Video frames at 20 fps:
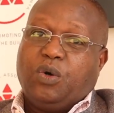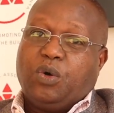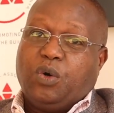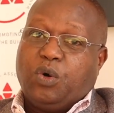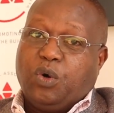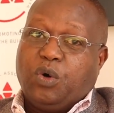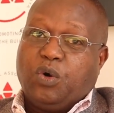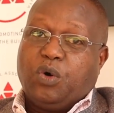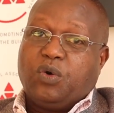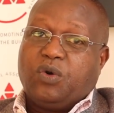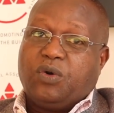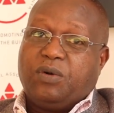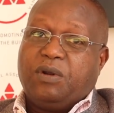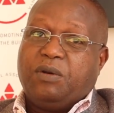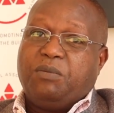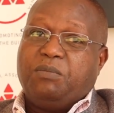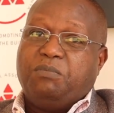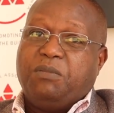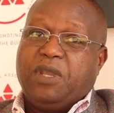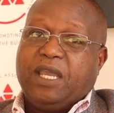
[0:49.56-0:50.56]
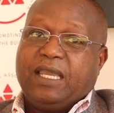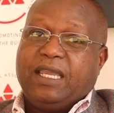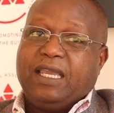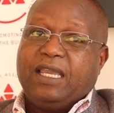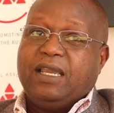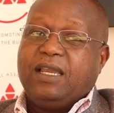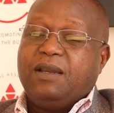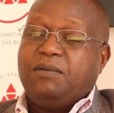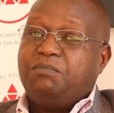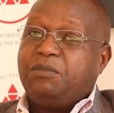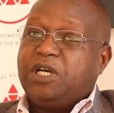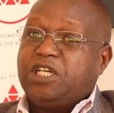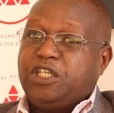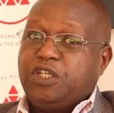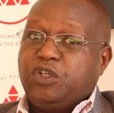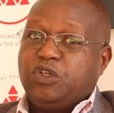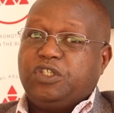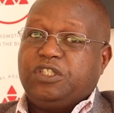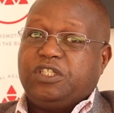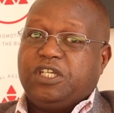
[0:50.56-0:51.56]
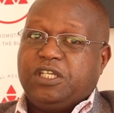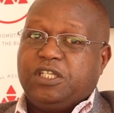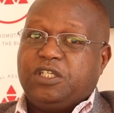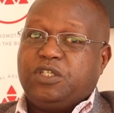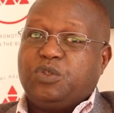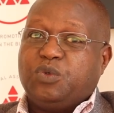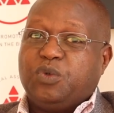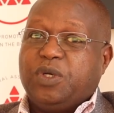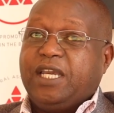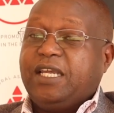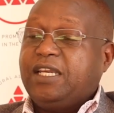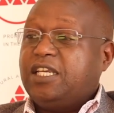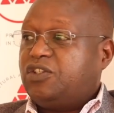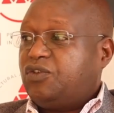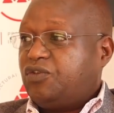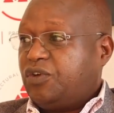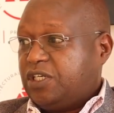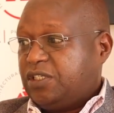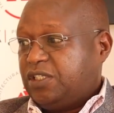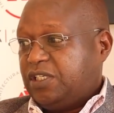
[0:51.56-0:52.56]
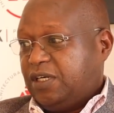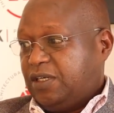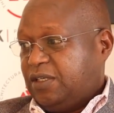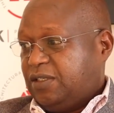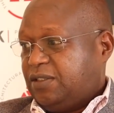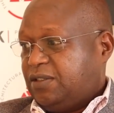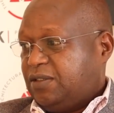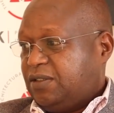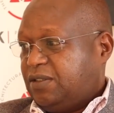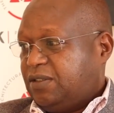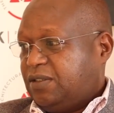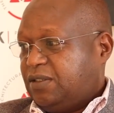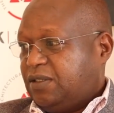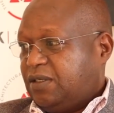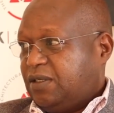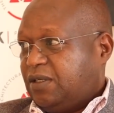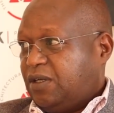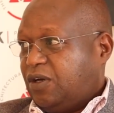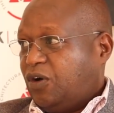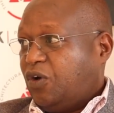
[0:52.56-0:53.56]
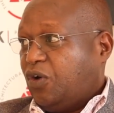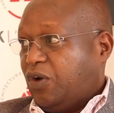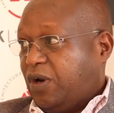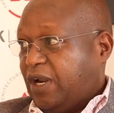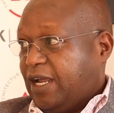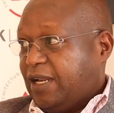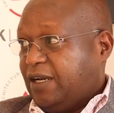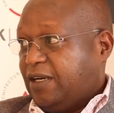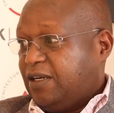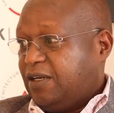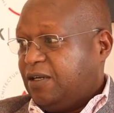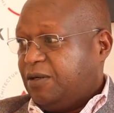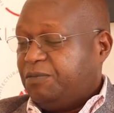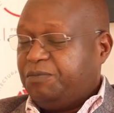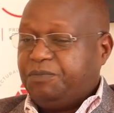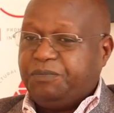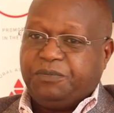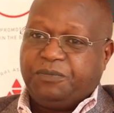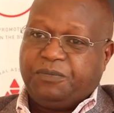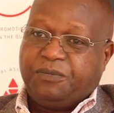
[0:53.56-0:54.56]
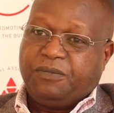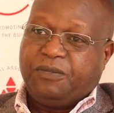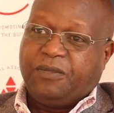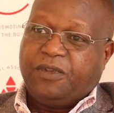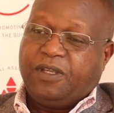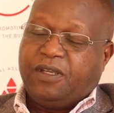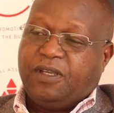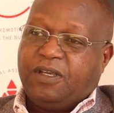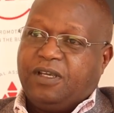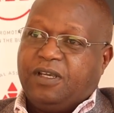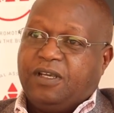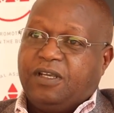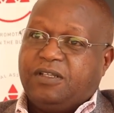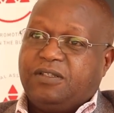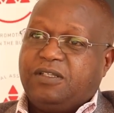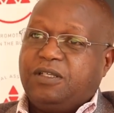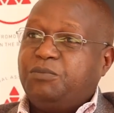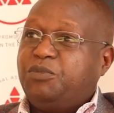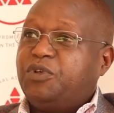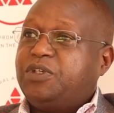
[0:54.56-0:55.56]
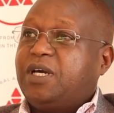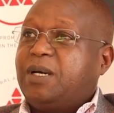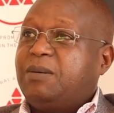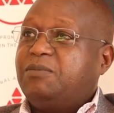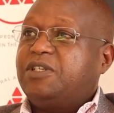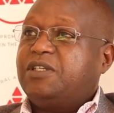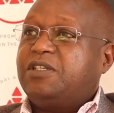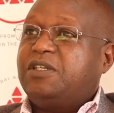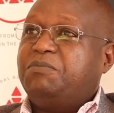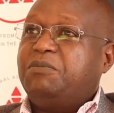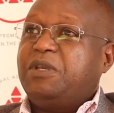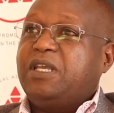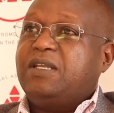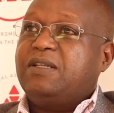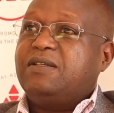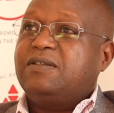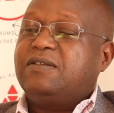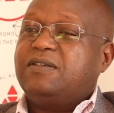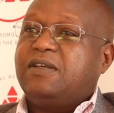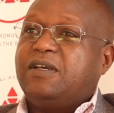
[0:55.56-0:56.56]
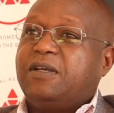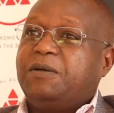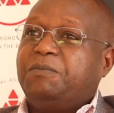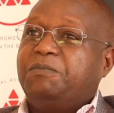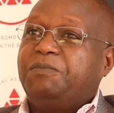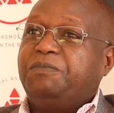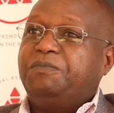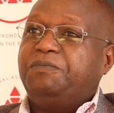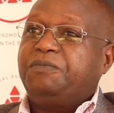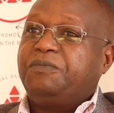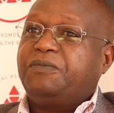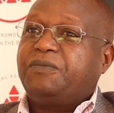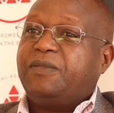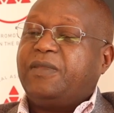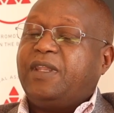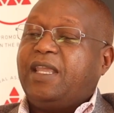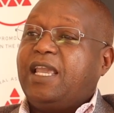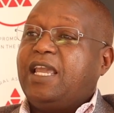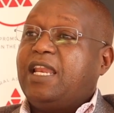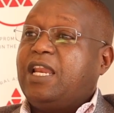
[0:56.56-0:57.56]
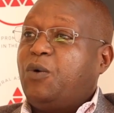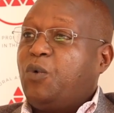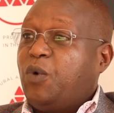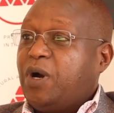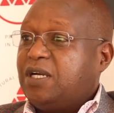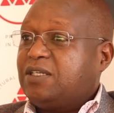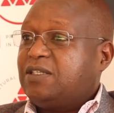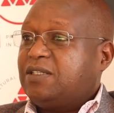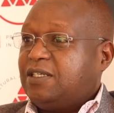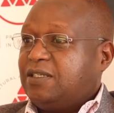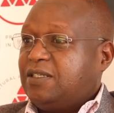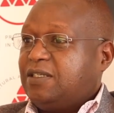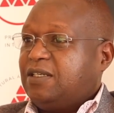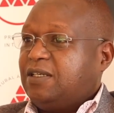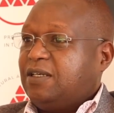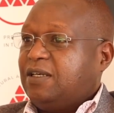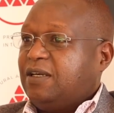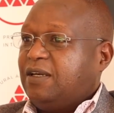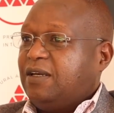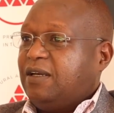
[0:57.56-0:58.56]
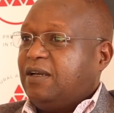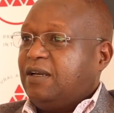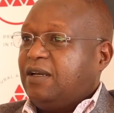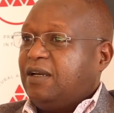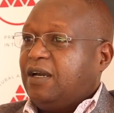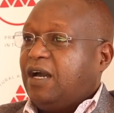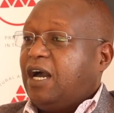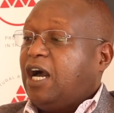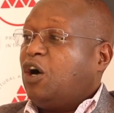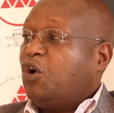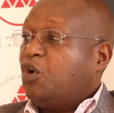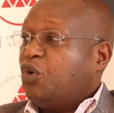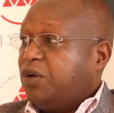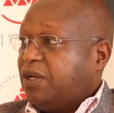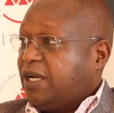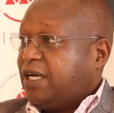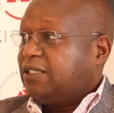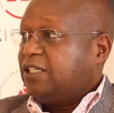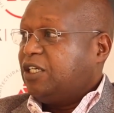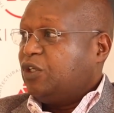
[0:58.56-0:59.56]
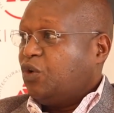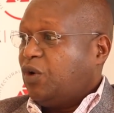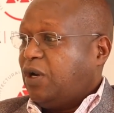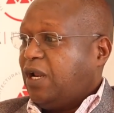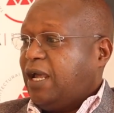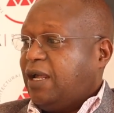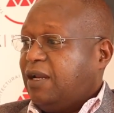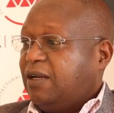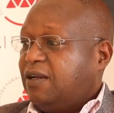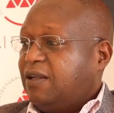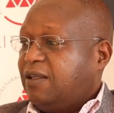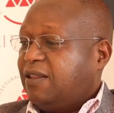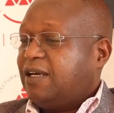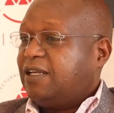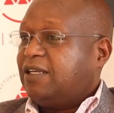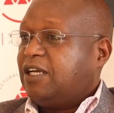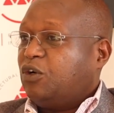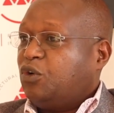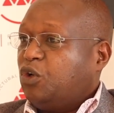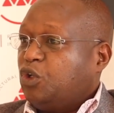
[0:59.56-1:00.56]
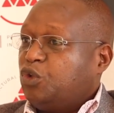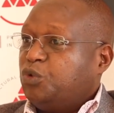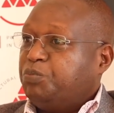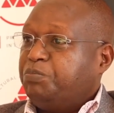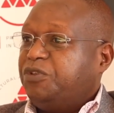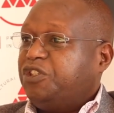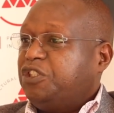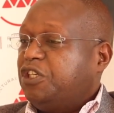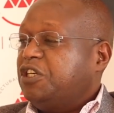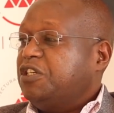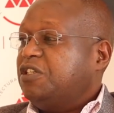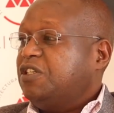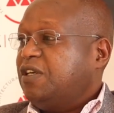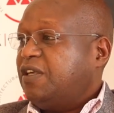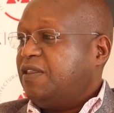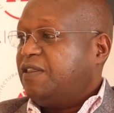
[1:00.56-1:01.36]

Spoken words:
or making material change to any structure on land. In simple terms, it means any works that are conducted on land that are going to change